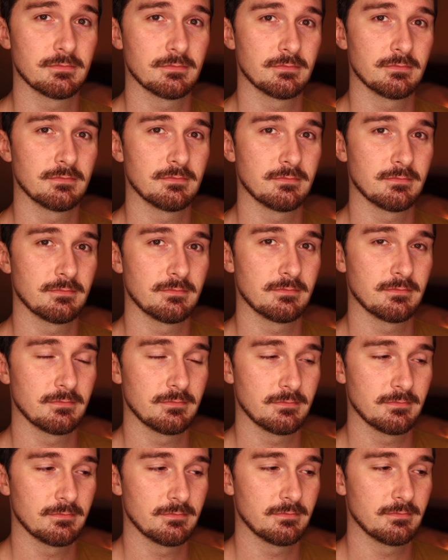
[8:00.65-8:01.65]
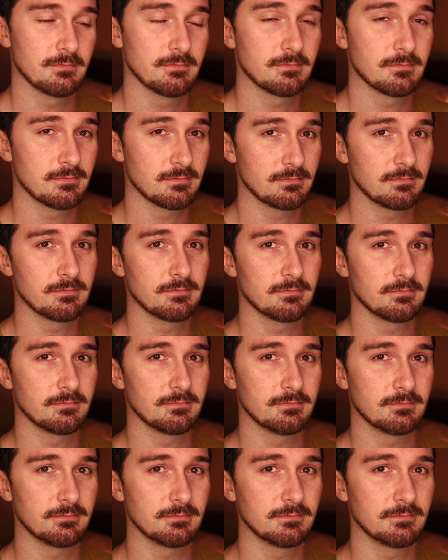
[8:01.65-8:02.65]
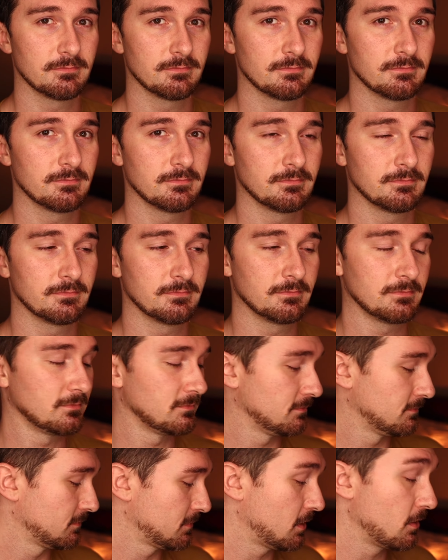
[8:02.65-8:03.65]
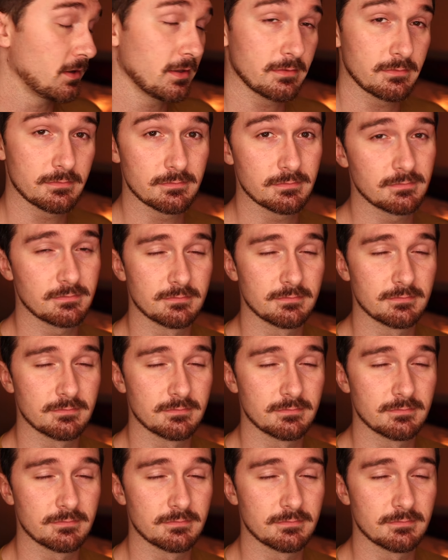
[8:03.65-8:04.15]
Nothing is said.